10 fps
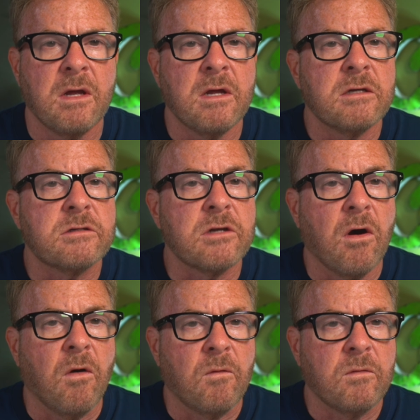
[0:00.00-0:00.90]

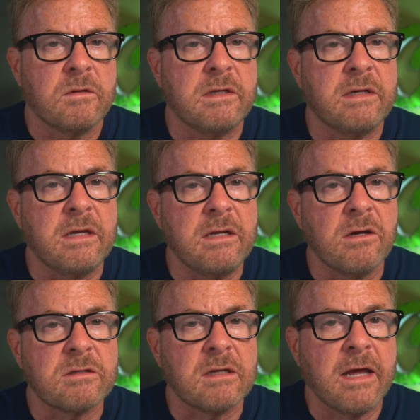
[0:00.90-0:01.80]
So, did
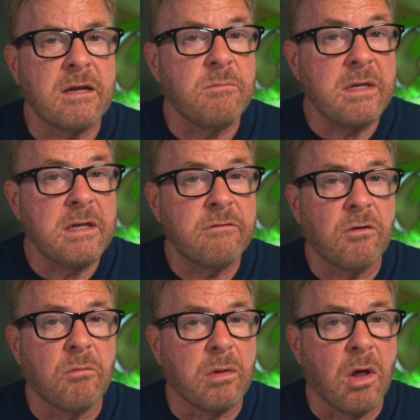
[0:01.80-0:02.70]
INEOS land a
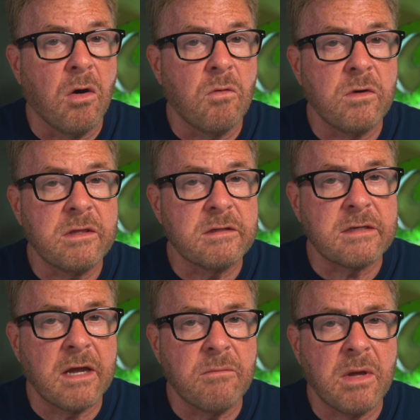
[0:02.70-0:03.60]
meaningful blow with this
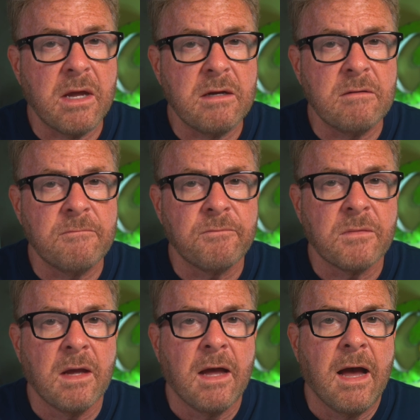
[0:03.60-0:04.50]
campaign?
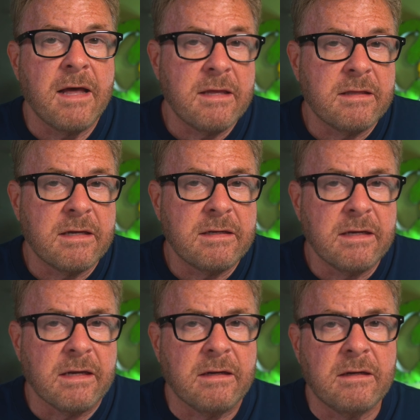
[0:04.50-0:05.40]
I think they
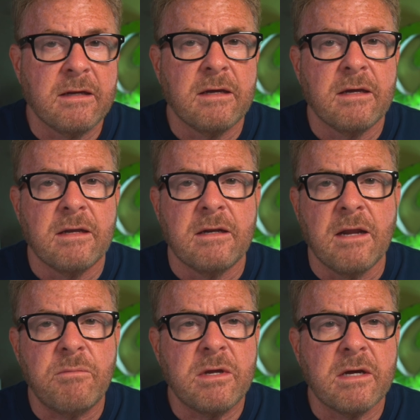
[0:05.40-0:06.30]
did.
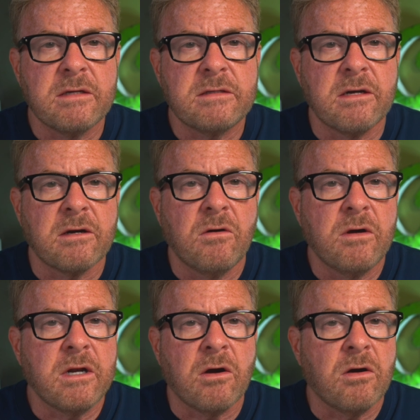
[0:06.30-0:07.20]
Not because they're going
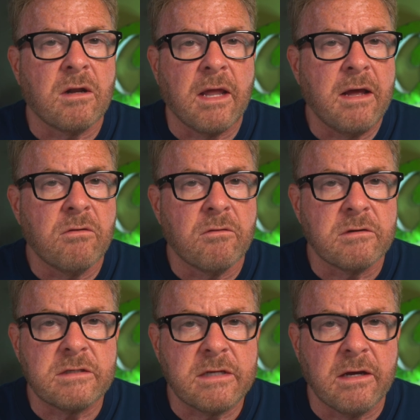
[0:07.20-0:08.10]
to hurt Land
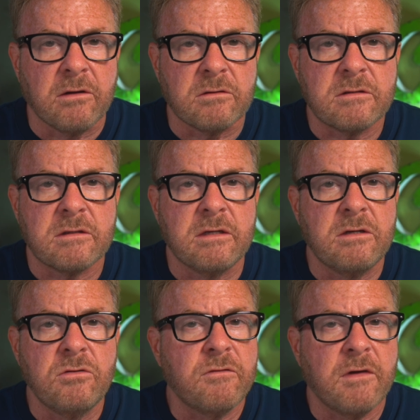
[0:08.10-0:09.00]
Rover's sales. The
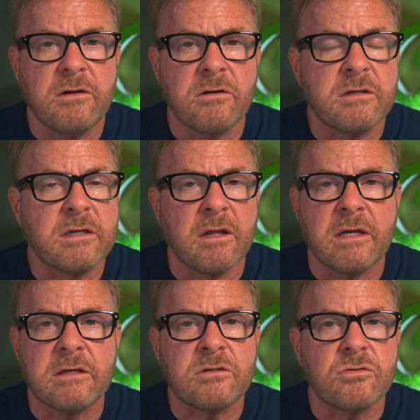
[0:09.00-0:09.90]
new Defender is selling
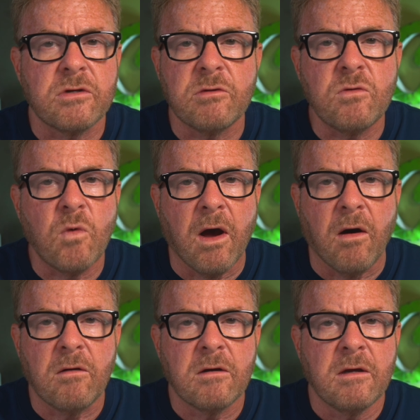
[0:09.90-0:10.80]
extremely
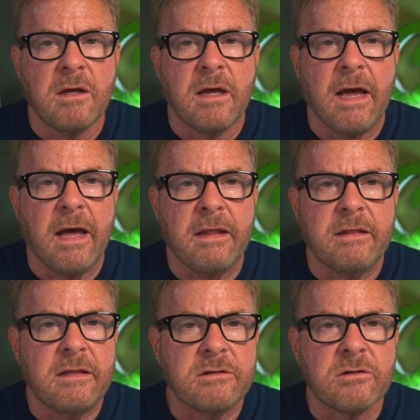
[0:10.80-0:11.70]
well,
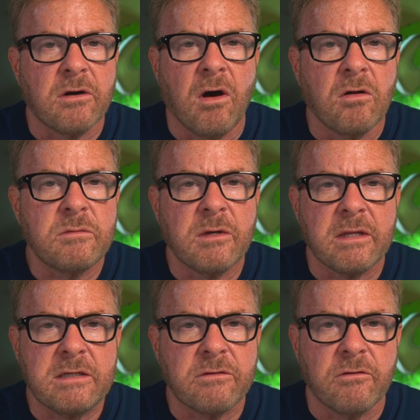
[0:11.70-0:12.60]
and these are ultimately
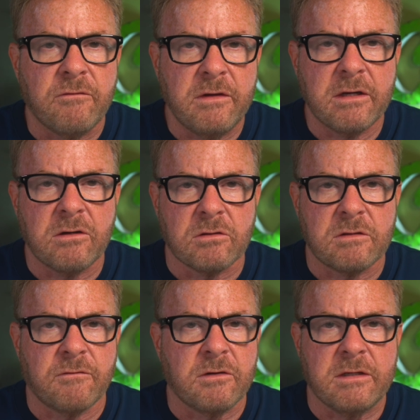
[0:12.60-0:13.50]
different vehicles
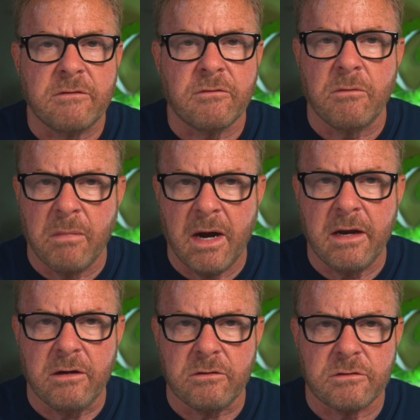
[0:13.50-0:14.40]
for different
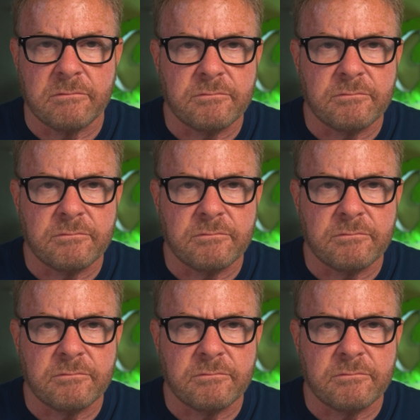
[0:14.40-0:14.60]
buyers.